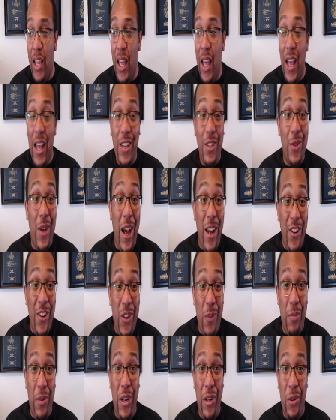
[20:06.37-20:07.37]
So edges
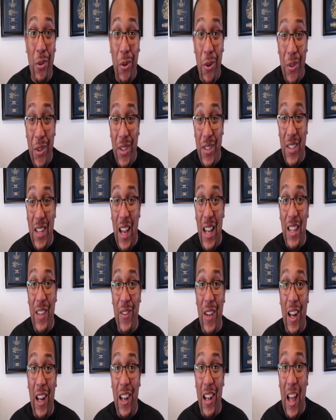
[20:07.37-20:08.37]
are pretty cool on this side. They've
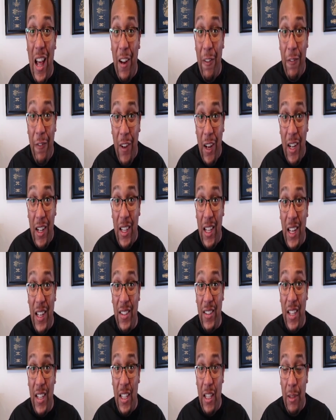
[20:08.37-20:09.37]
got a lot of fun
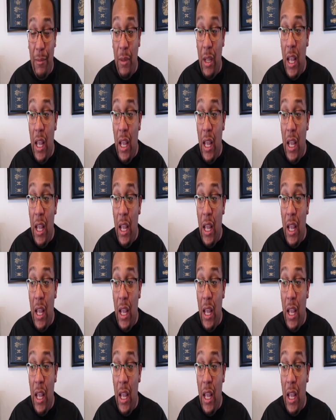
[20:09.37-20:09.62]
things in them.